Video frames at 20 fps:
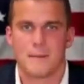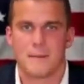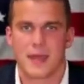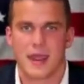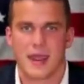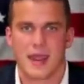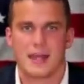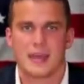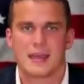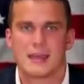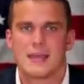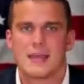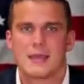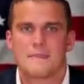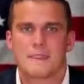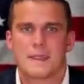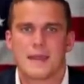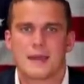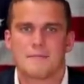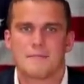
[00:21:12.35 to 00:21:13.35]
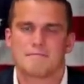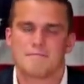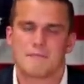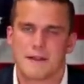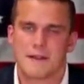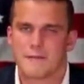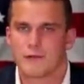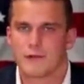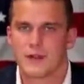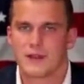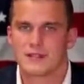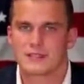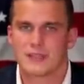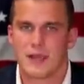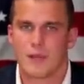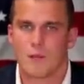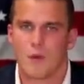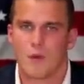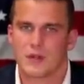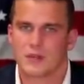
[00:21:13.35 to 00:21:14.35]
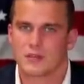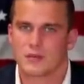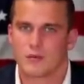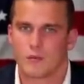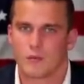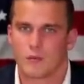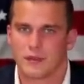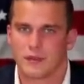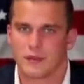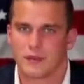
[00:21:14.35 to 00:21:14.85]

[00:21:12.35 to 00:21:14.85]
made. And my friends, I want to...